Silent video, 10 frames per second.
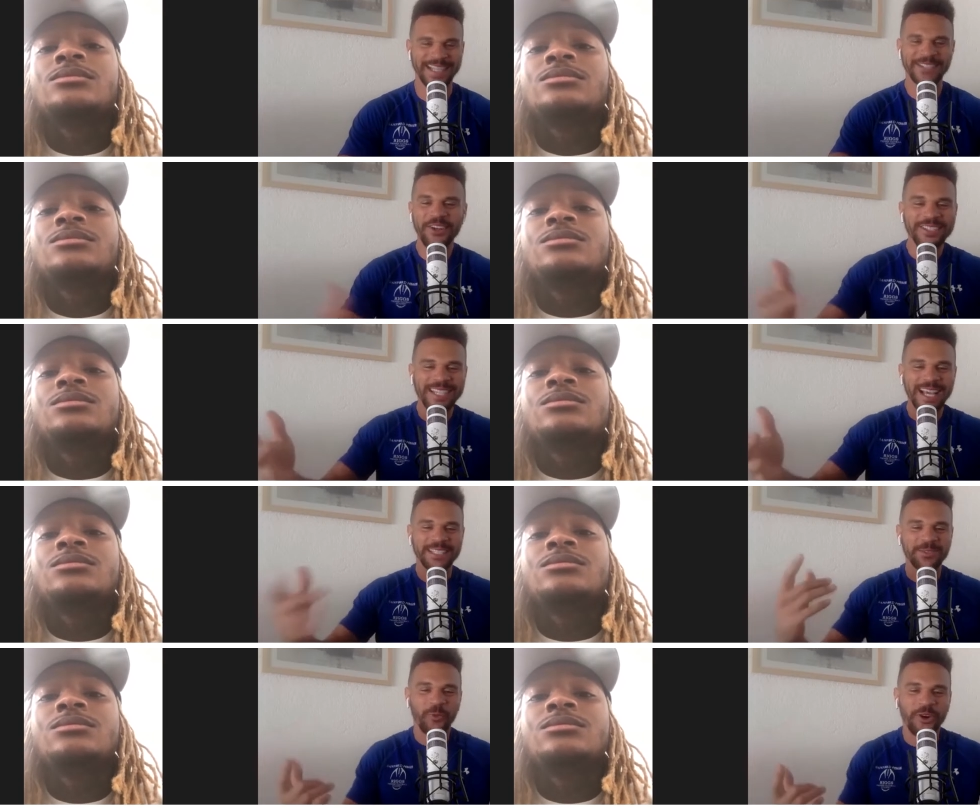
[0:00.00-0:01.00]
Speaker 1: That's all it takes
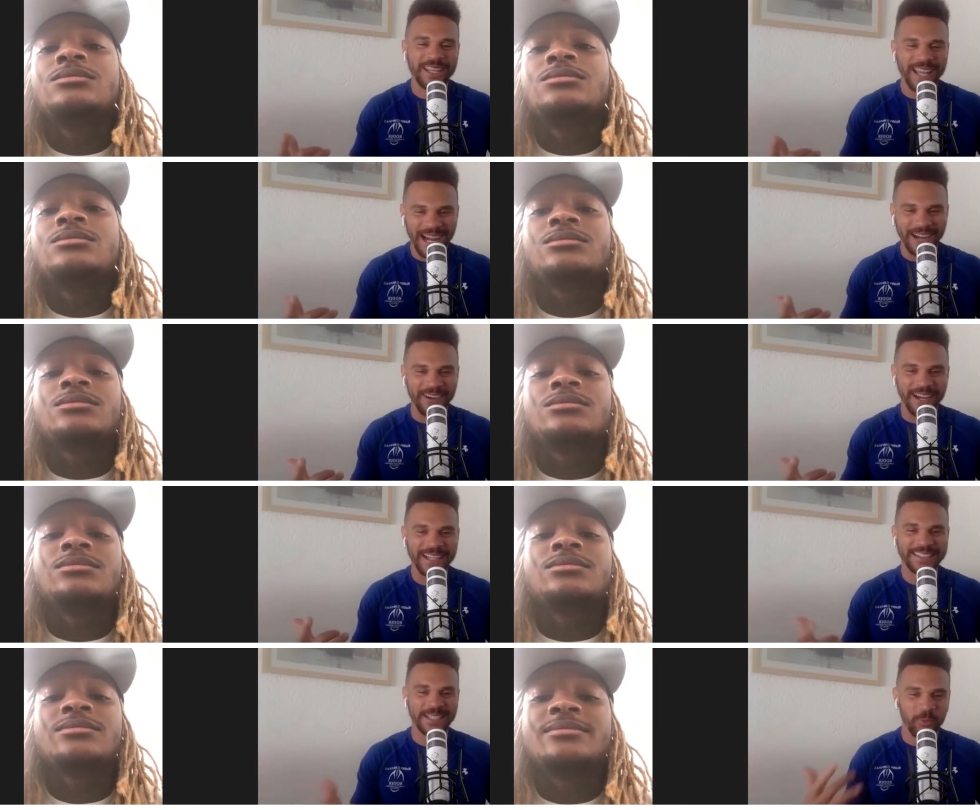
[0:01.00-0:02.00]
is one guy, right?
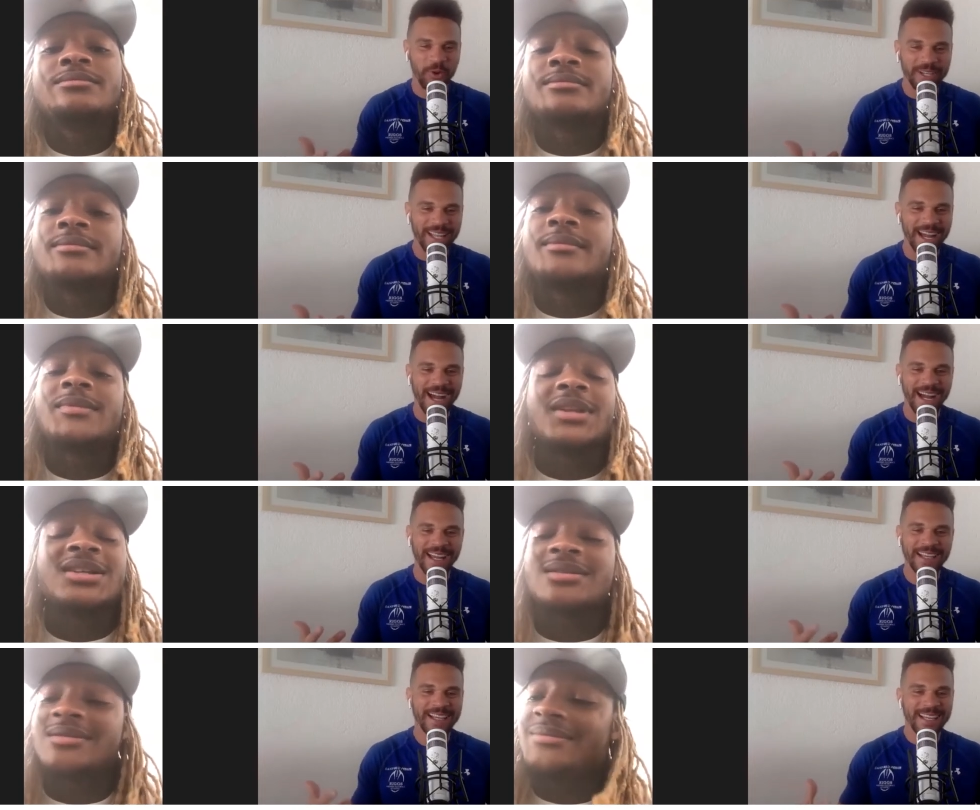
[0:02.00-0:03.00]
It takes one
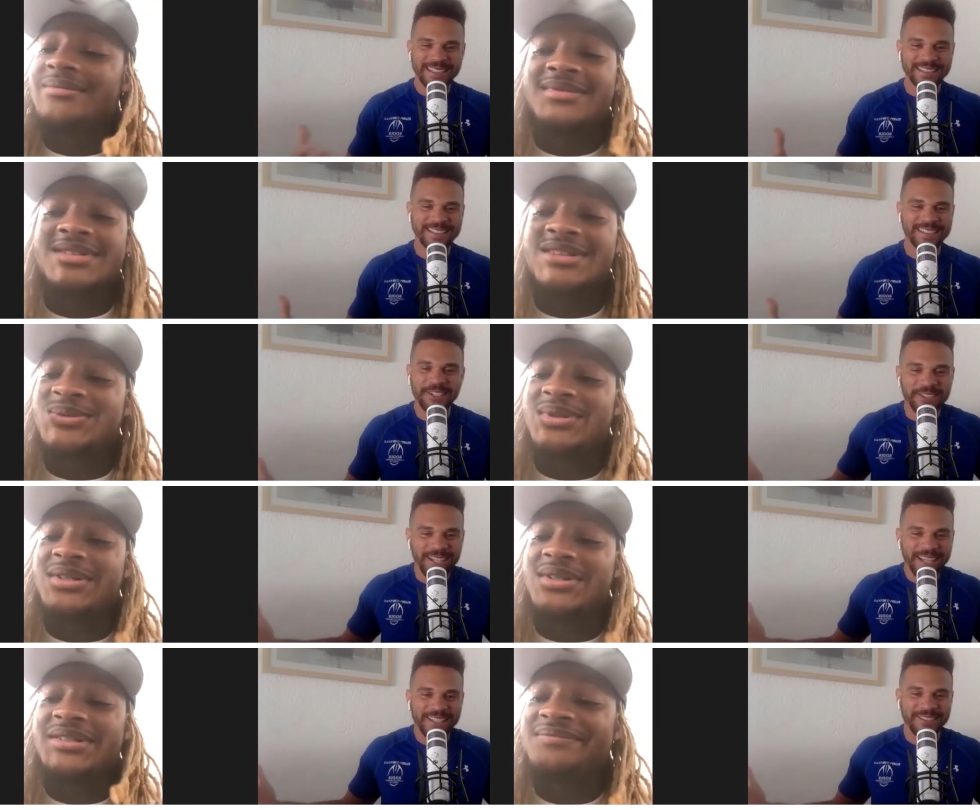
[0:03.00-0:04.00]
guy to see you and
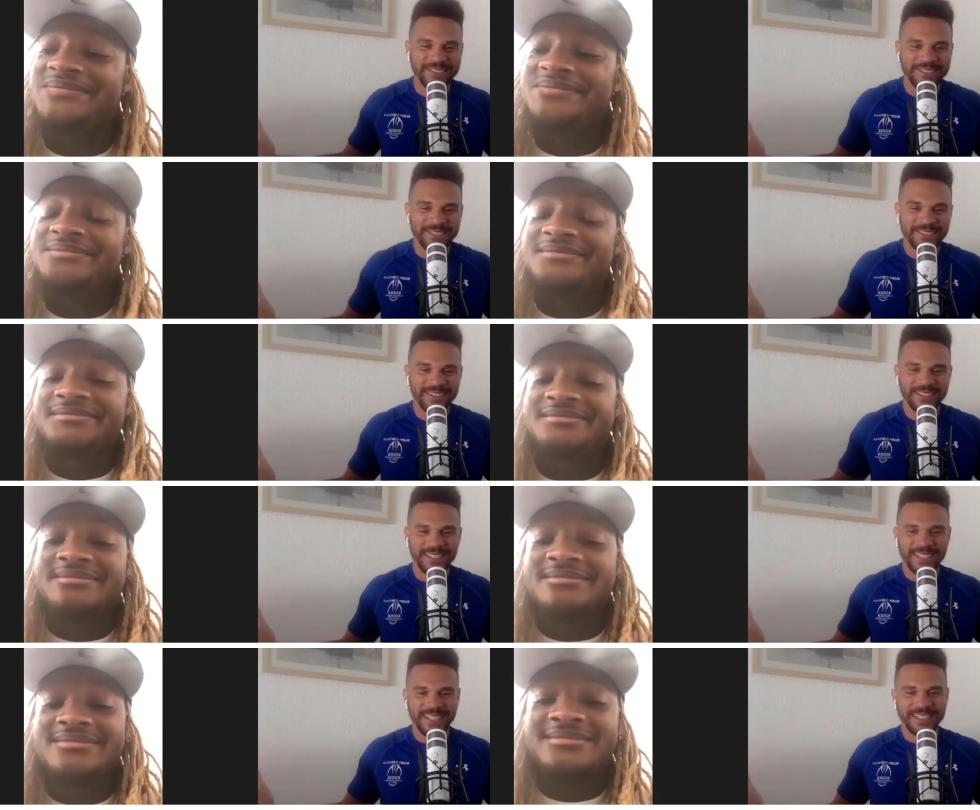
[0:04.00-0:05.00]
like you.
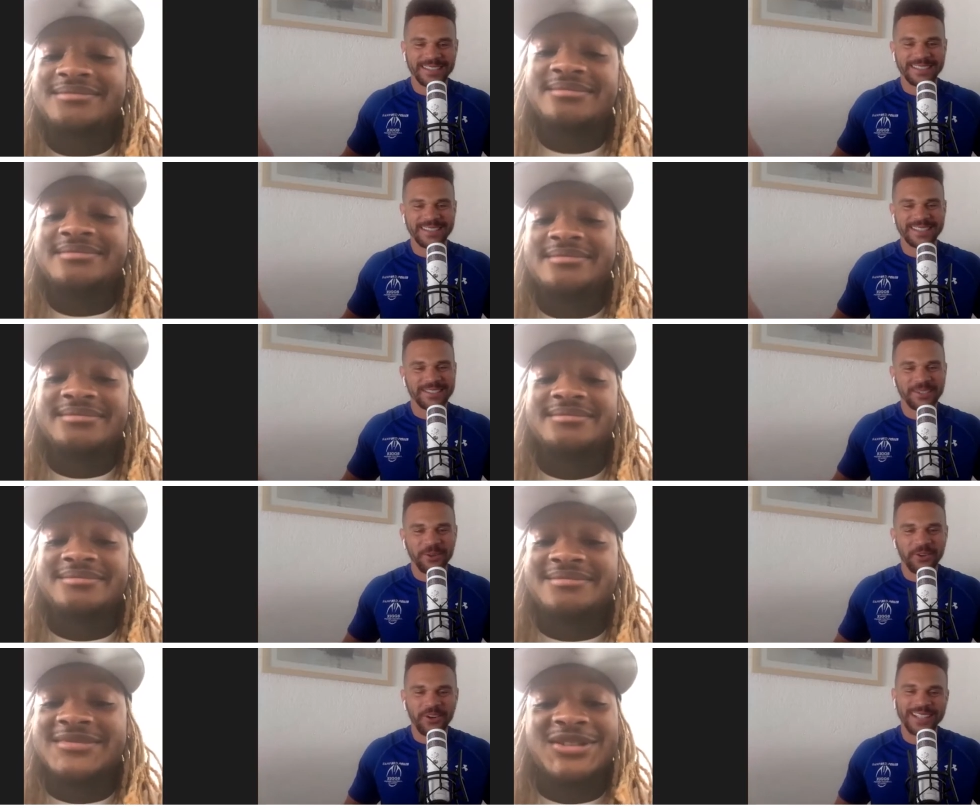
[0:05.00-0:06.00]
It's it's
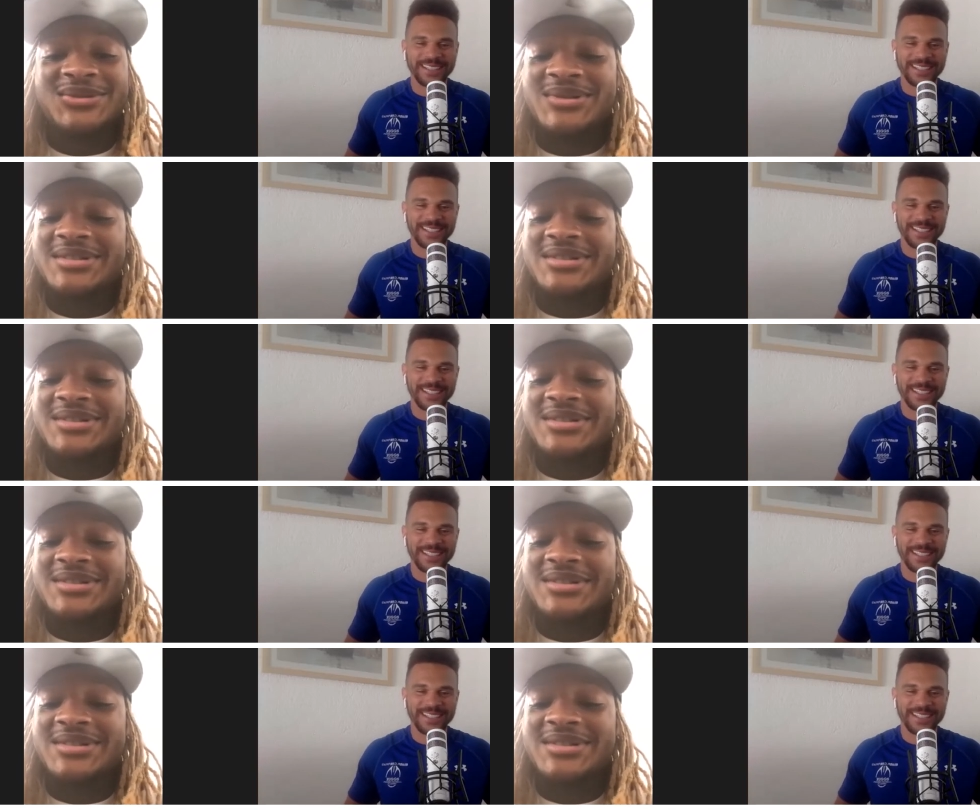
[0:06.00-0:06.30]
so crazy.